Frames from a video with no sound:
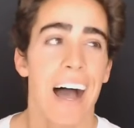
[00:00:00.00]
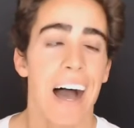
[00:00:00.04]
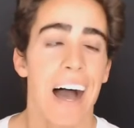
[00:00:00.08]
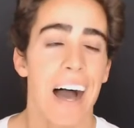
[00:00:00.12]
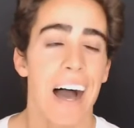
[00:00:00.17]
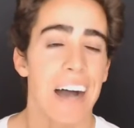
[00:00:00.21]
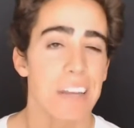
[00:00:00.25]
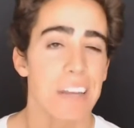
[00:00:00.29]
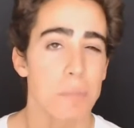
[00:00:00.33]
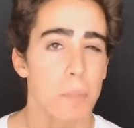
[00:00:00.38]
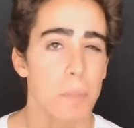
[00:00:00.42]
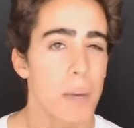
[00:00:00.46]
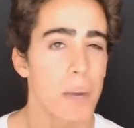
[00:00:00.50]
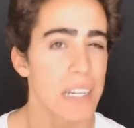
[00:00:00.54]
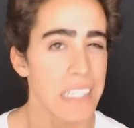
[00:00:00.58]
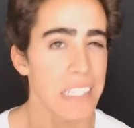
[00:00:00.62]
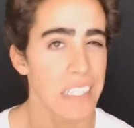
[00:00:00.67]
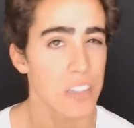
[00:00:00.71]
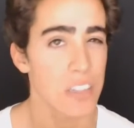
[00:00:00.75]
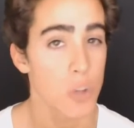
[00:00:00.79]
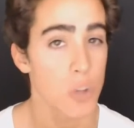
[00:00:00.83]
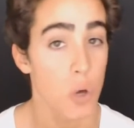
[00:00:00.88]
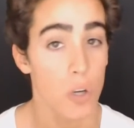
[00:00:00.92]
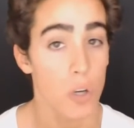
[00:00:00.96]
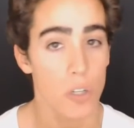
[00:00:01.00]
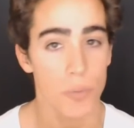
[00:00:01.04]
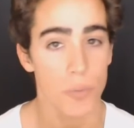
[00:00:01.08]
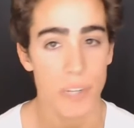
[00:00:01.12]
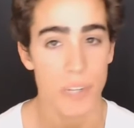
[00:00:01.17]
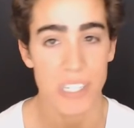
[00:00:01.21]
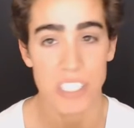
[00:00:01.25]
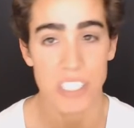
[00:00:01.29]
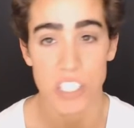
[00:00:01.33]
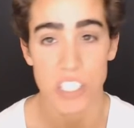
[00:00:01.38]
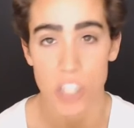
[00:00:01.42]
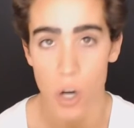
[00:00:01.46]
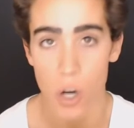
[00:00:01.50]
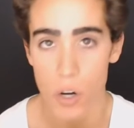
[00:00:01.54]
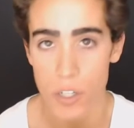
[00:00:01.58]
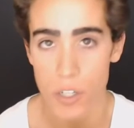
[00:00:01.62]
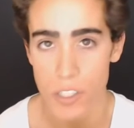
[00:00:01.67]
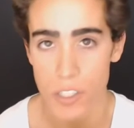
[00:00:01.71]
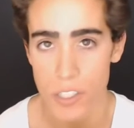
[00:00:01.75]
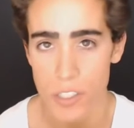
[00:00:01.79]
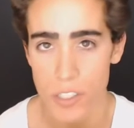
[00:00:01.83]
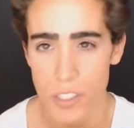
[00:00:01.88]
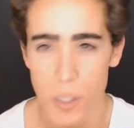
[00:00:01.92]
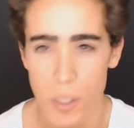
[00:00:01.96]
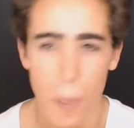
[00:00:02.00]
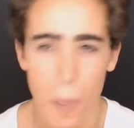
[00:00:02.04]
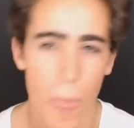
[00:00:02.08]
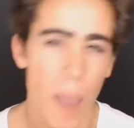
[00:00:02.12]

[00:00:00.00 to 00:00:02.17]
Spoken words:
on money laundering charges.